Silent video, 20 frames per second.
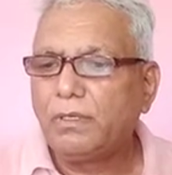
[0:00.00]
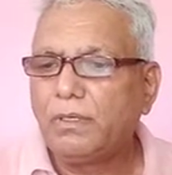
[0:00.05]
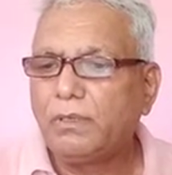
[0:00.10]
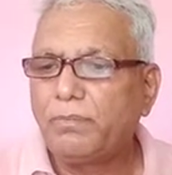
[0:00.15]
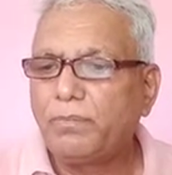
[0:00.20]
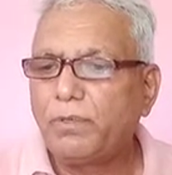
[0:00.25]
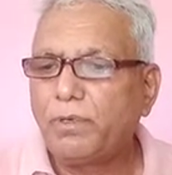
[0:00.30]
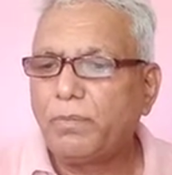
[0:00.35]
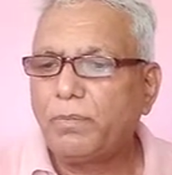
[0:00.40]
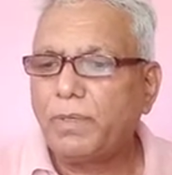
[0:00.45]

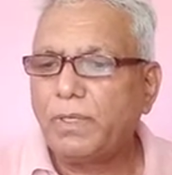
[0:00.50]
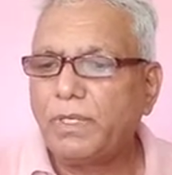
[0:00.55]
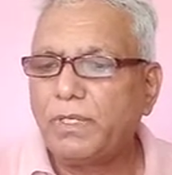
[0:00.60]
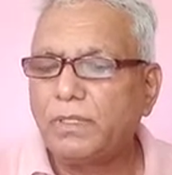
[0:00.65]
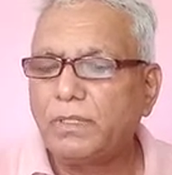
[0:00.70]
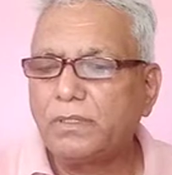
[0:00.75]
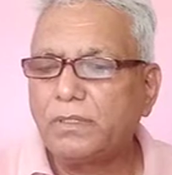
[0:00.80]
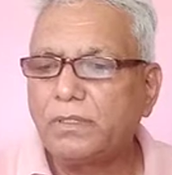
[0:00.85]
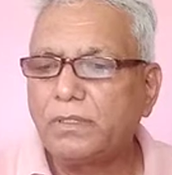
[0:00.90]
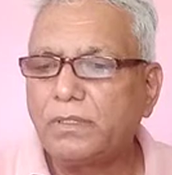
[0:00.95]
proper
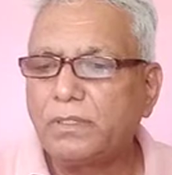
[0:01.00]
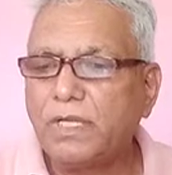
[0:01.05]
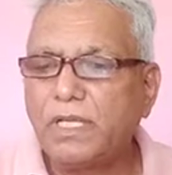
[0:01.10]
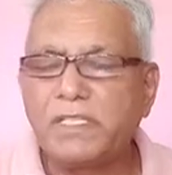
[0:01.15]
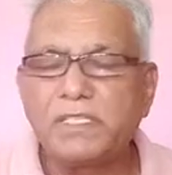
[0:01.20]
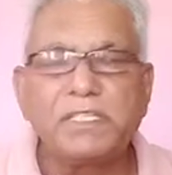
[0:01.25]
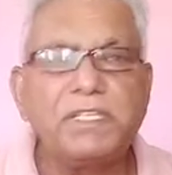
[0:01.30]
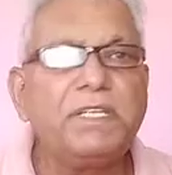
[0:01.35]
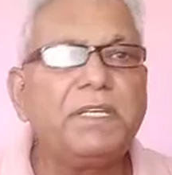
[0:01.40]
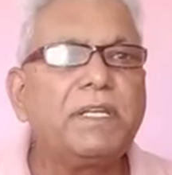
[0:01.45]

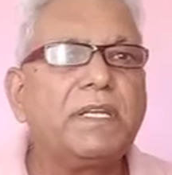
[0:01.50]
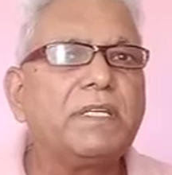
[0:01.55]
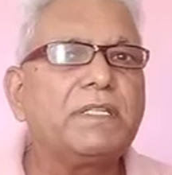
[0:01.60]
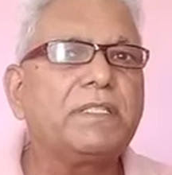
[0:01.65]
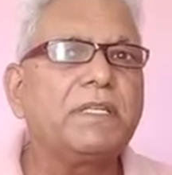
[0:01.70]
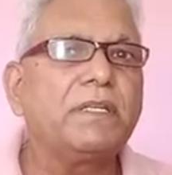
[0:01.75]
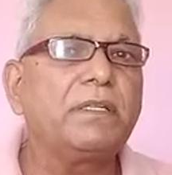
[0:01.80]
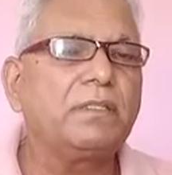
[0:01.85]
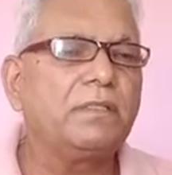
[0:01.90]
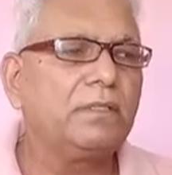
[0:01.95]

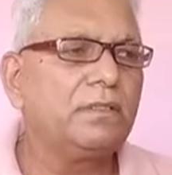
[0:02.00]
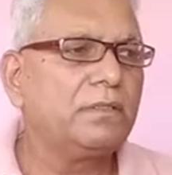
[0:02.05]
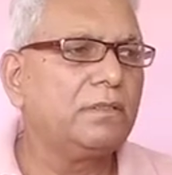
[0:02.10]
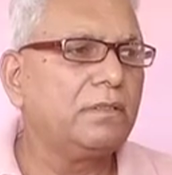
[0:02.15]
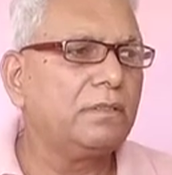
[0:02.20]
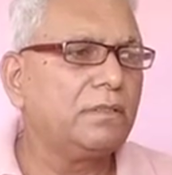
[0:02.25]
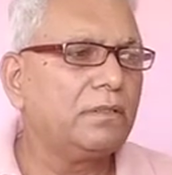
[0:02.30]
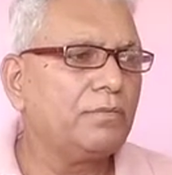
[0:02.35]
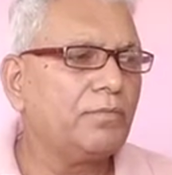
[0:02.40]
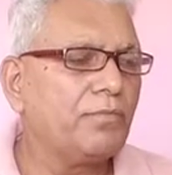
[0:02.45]
consideration.
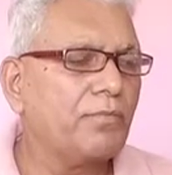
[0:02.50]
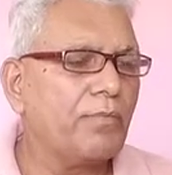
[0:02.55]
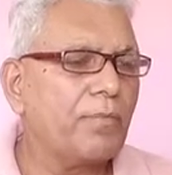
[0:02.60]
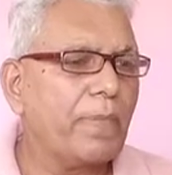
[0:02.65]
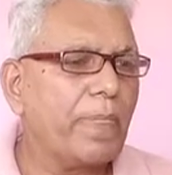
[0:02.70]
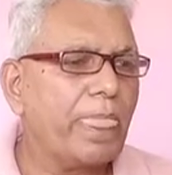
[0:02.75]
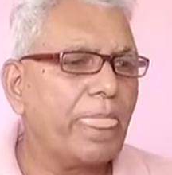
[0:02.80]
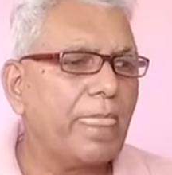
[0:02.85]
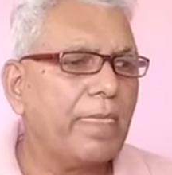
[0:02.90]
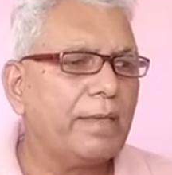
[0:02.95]

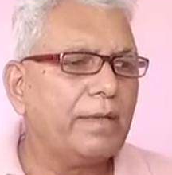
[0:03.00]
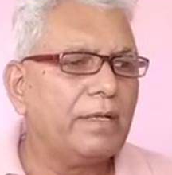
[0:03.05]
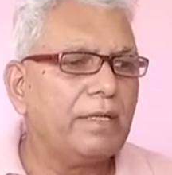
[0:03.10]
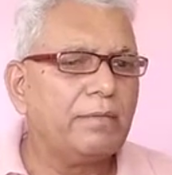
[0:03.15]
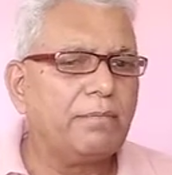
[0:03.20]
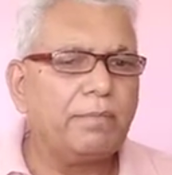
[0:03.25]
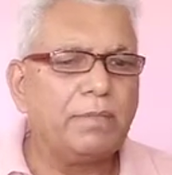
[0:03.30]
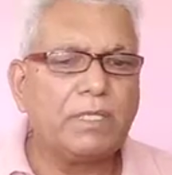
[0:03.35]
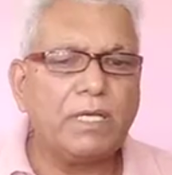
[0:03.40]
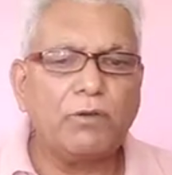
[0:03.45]

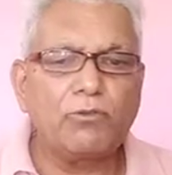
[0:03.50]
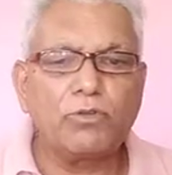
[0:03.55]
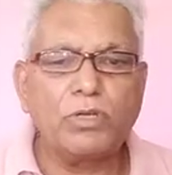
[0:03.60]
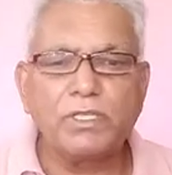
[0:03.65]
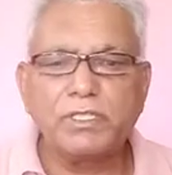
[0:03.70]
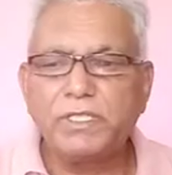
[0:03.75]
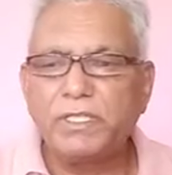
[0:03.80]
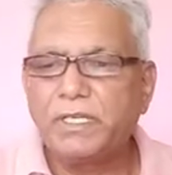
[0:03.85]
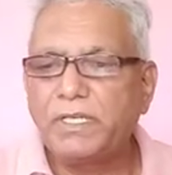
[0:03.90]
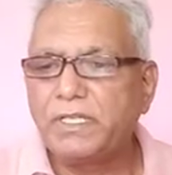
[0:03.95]
Without
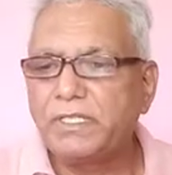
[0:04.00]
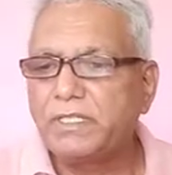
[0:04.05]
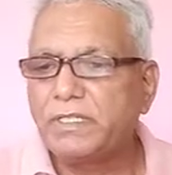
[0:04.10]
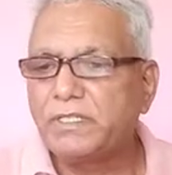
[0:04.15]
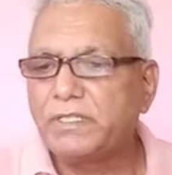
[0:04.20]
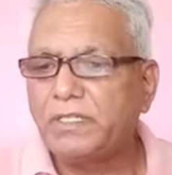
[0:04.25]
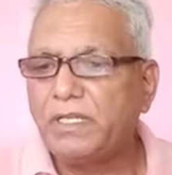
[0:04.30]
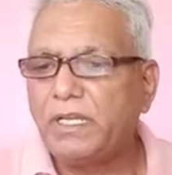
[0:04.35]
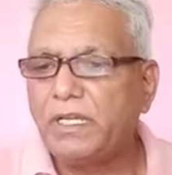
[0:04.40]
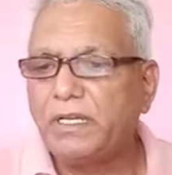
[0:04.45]
consideration,
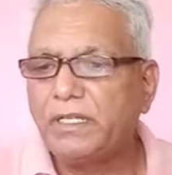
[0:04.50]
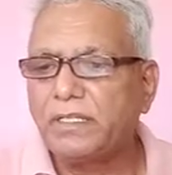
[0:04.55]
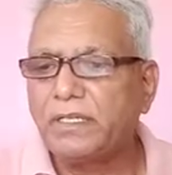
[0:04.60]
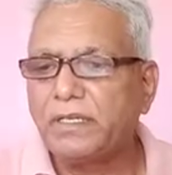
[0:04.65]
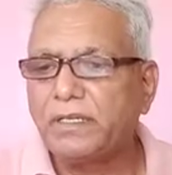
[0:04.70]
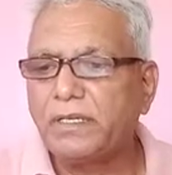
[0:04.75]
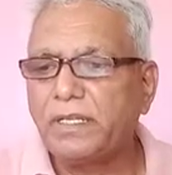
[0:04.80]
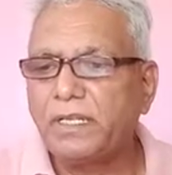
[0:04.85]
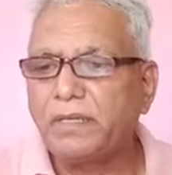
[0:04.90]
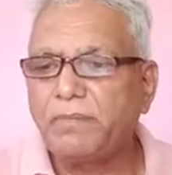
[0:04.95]
sale
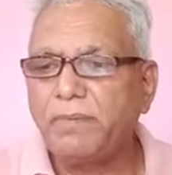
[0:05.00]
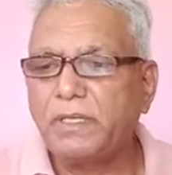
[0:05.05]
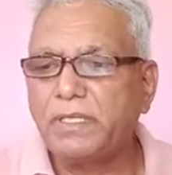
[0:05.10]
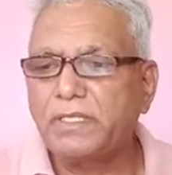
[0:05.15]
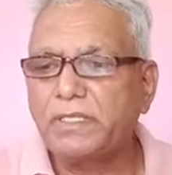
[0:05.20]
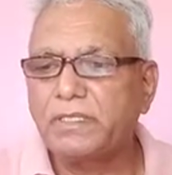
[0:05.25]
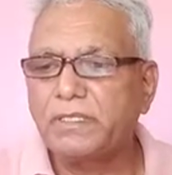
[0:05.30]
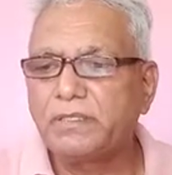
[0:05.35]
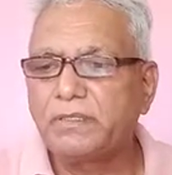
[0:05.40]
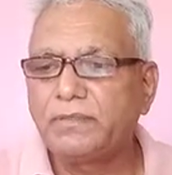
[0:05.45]
doesn't take
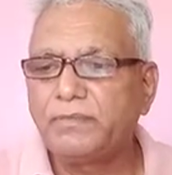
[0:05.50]
place.